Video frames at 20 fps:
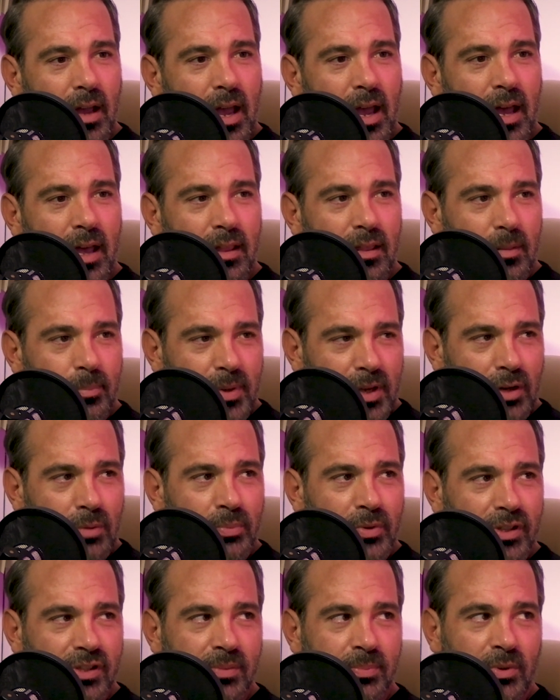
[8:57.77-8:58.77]
And the Peter
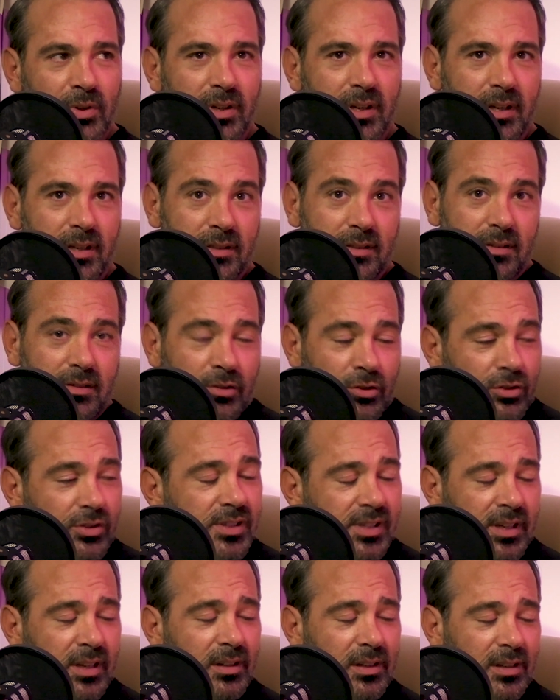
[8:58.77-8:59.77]
principle is your
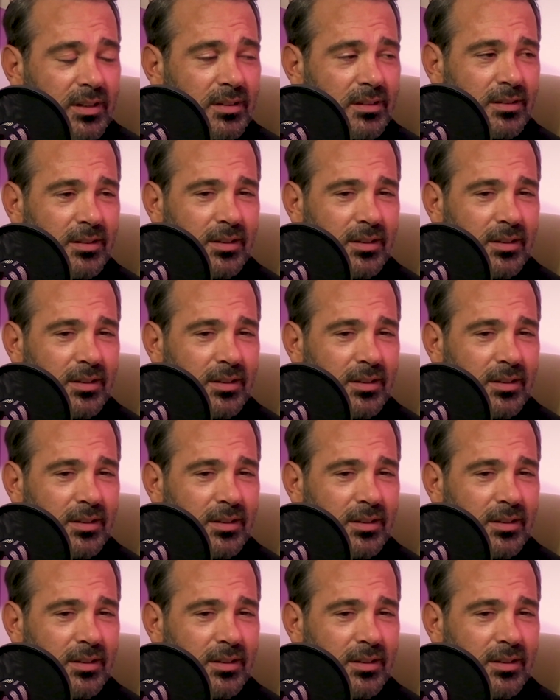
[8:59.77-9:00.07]
ceiling.